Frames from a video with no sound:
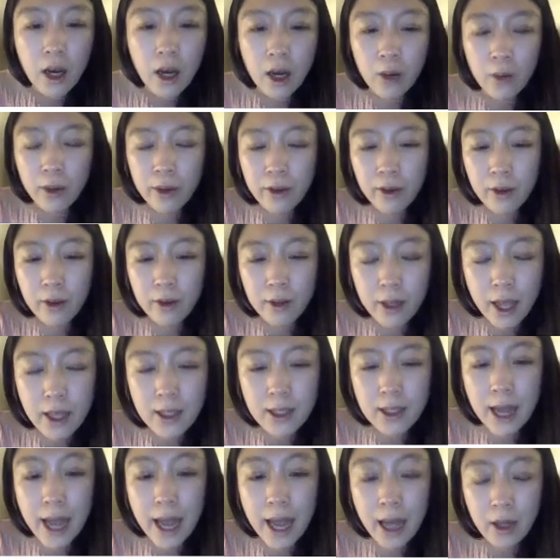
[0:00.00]
We
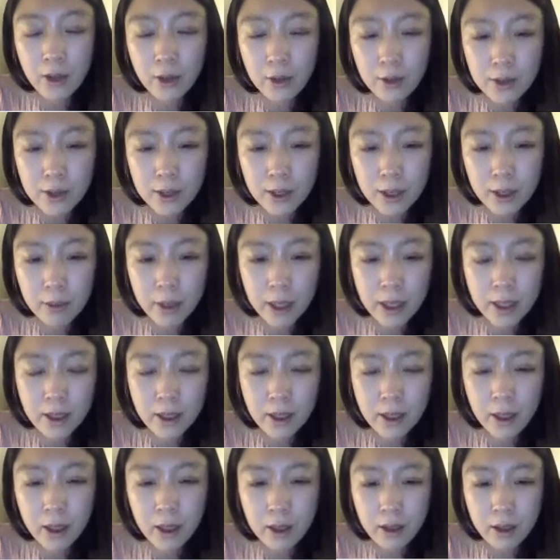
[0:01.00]
tested accuracy based
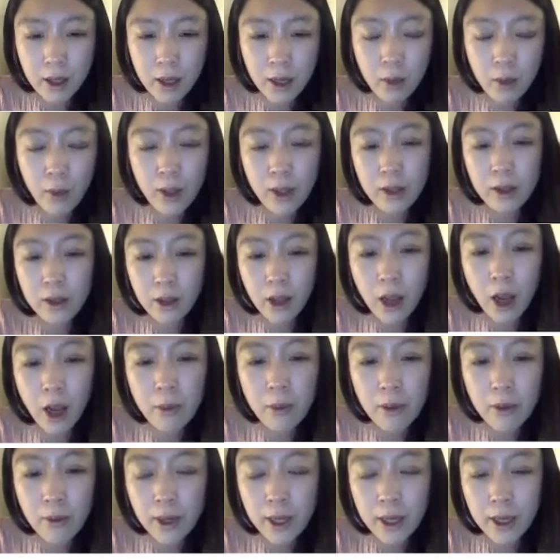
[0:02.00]
on whether the
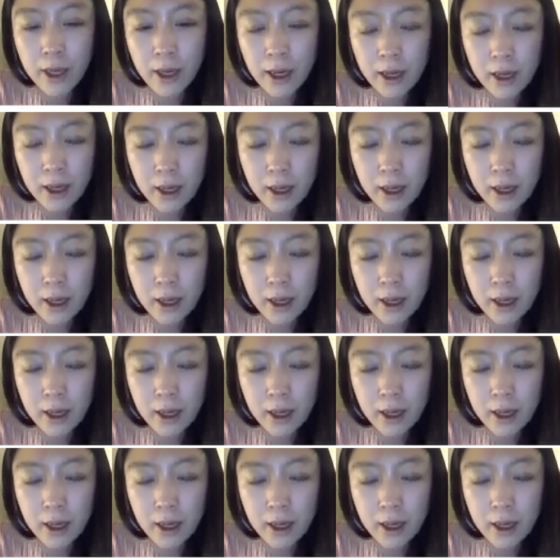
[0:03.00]
top three